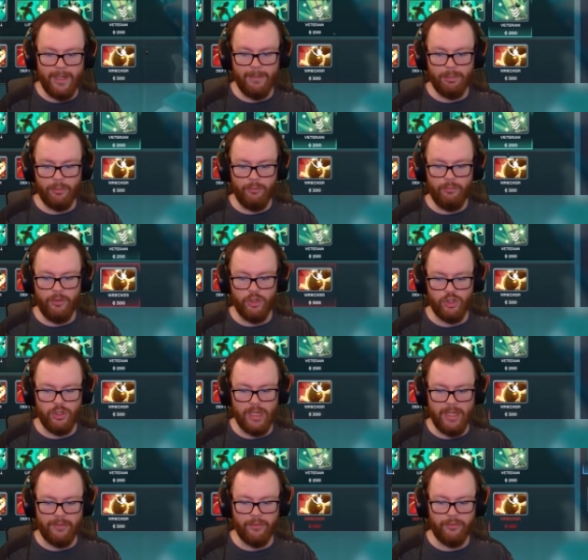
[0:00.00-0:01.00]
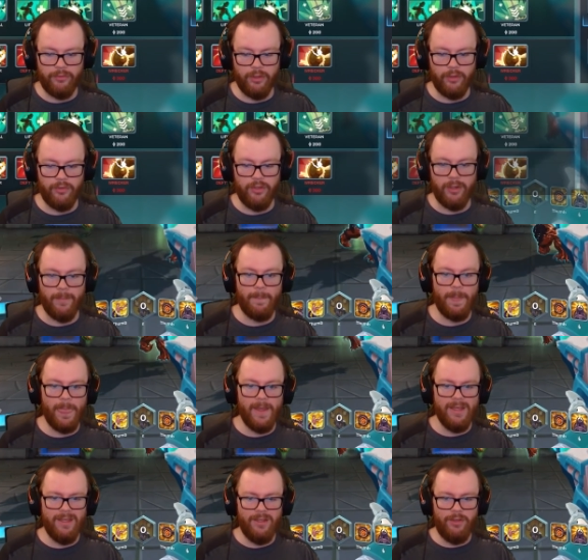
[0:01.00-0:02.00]
Provision at the start here.
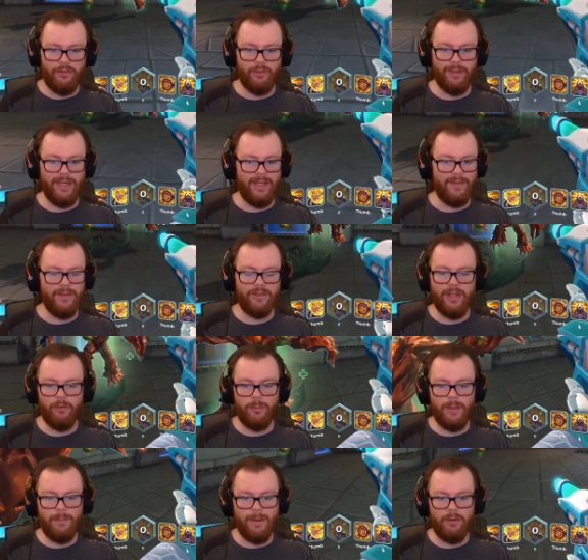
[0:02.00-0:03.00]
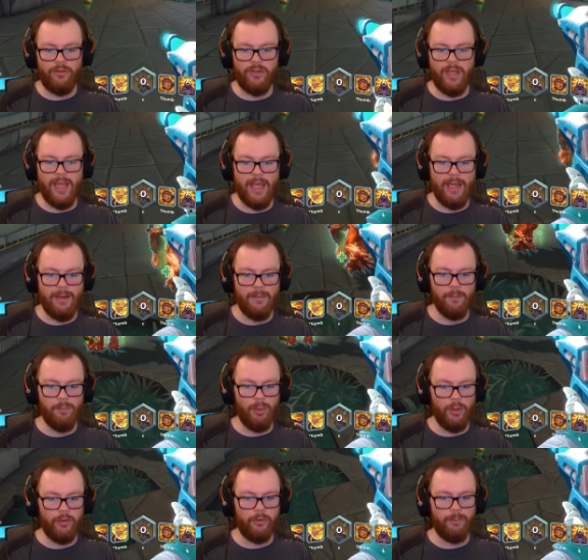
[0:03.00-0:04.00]
So again, this gives me about 10
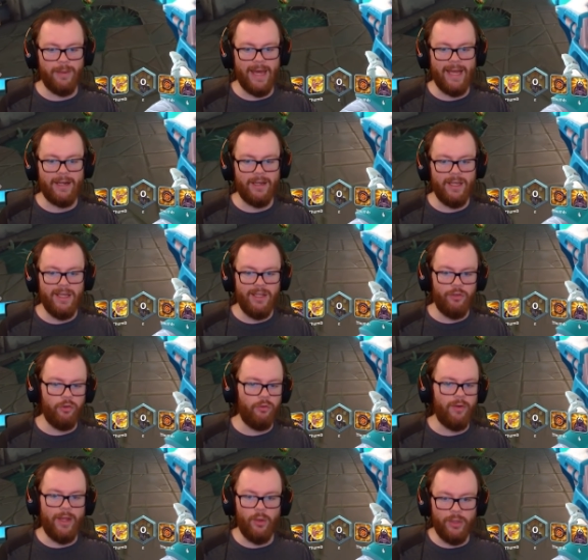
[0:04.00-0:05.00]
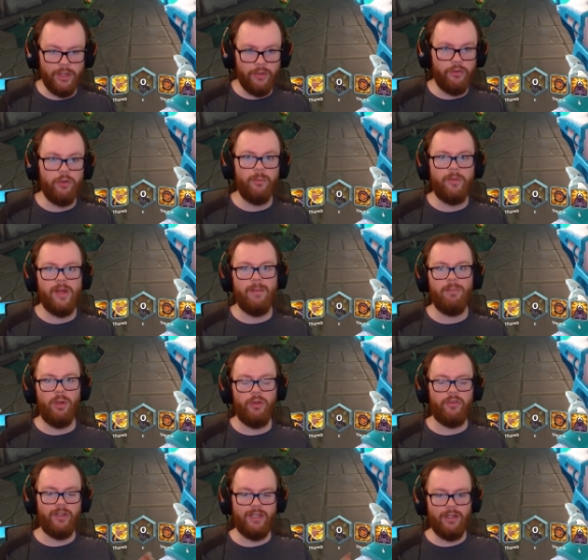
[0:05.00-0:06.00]
bullets back. So if I only consume 10
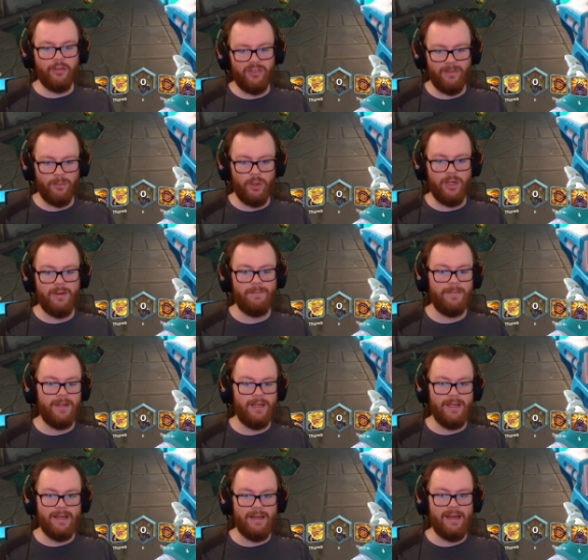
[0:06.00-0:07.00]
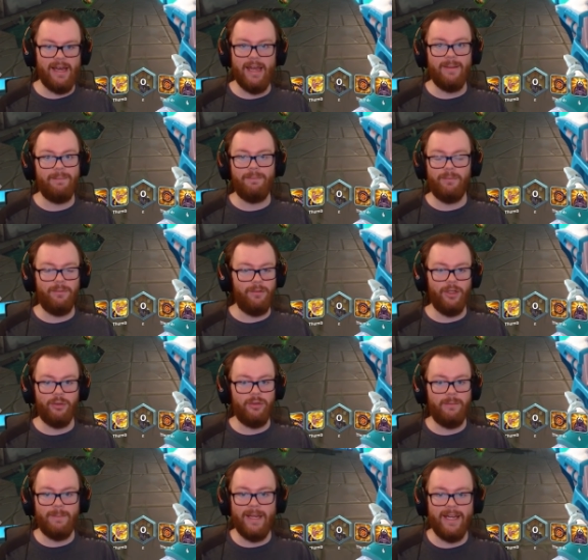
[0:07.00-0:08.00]
bullets to kill someone, I'm
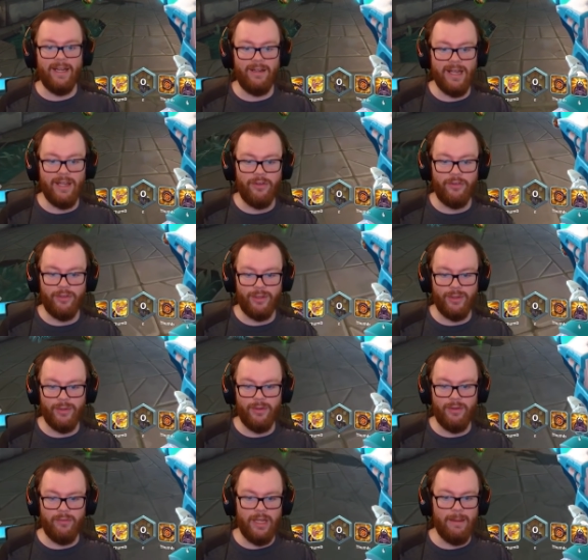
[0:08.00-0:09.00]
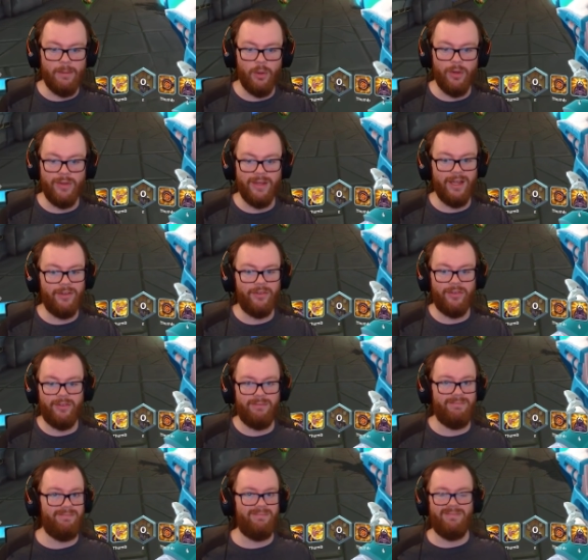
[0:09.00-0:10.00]
literally making a net zero of ammo, and thus
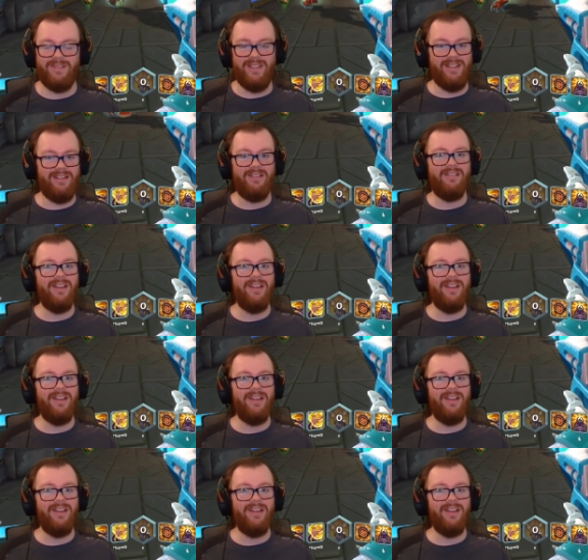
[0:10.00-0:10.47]
you know